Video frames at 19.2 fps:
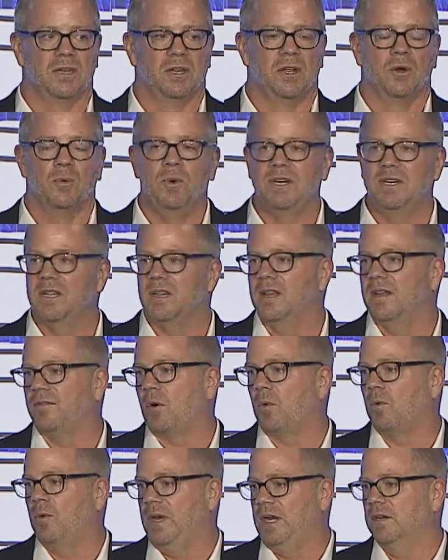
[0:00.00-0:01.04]
We deliver
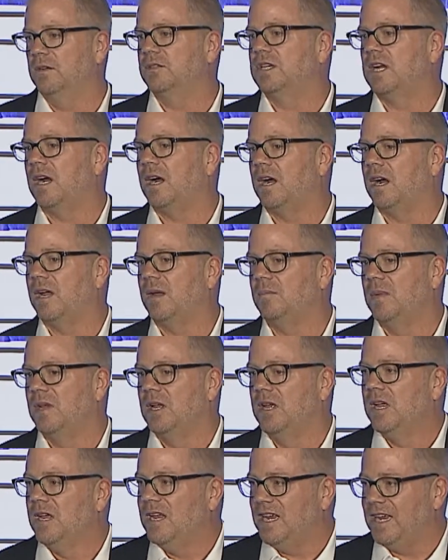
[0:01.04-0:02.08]
real-time
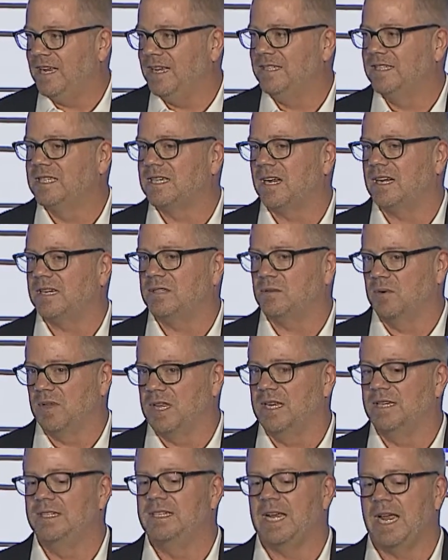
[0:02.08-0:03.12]
insights
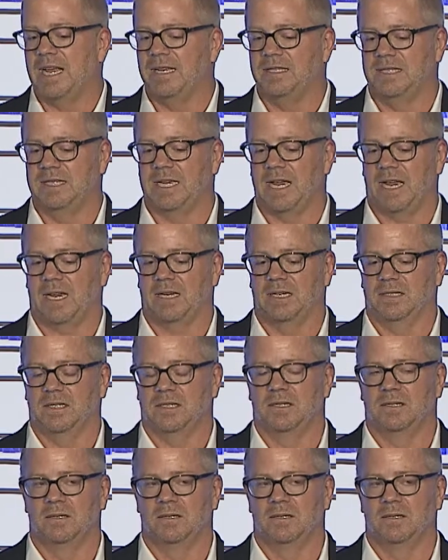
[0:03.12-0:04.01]
within 10 seconds.